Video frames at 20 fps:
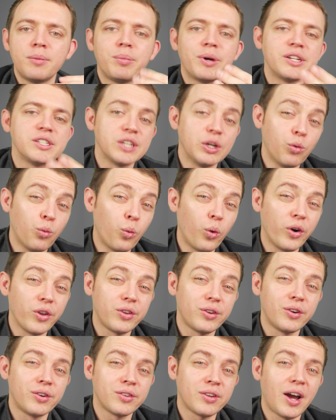But is it
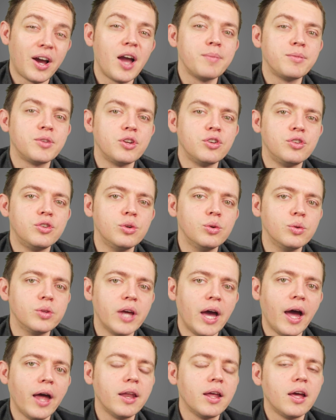worth your time to do
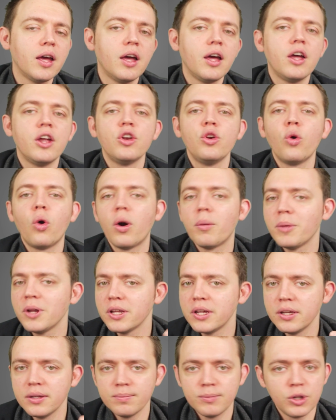that?
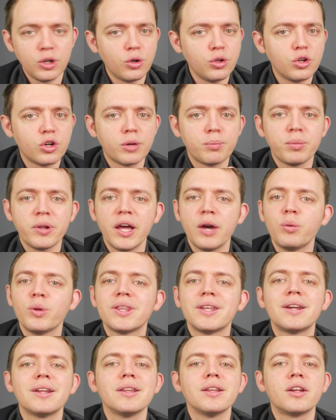Normally, you know, you could play with
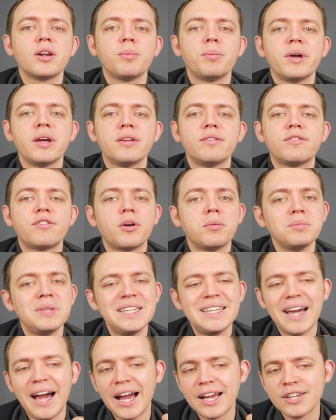it a little bit. For
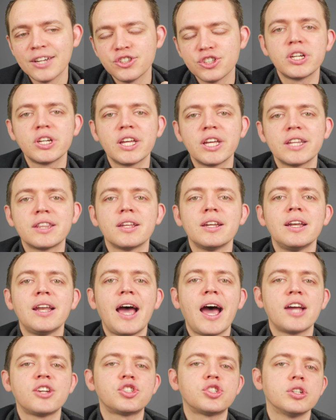me, I just look at the
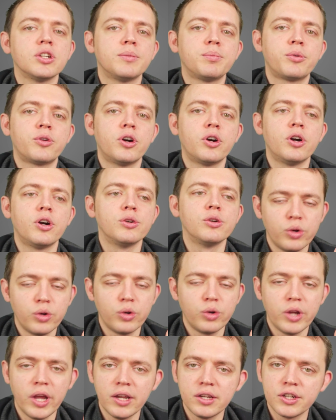natural approach,
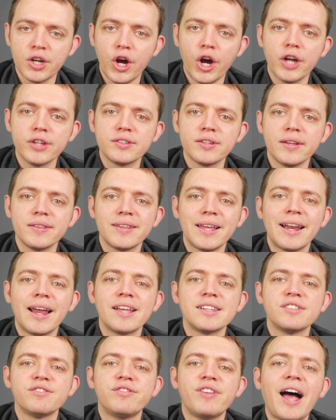create content that
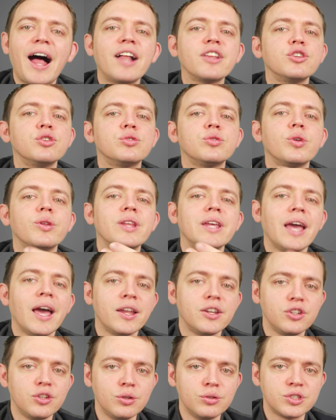adds value to the
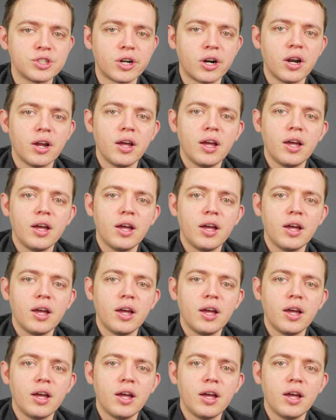end user.